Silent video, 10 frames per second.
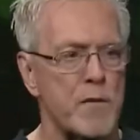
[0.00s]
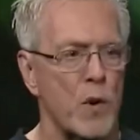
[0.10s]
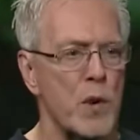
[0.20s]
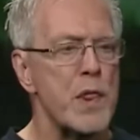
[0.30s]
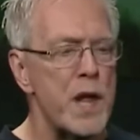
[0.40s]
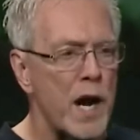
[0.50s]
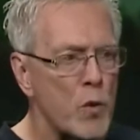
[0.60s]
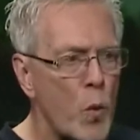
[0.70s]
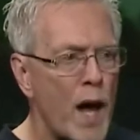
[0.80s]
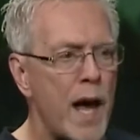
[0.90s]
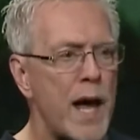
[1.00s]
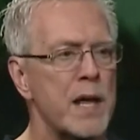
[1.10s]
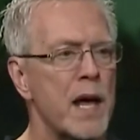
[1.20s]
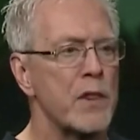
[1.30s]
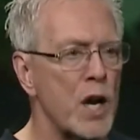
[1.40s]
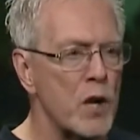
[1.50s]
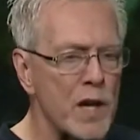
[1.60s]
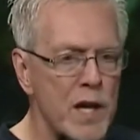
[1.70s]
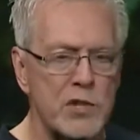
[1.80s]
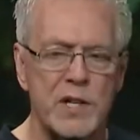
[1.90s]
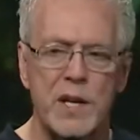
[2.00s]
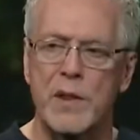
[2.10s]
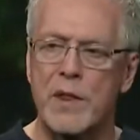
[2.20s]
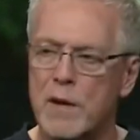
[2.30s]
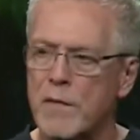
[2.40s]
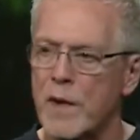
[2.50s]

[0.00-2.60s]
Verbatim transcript: life, where their way, their religion,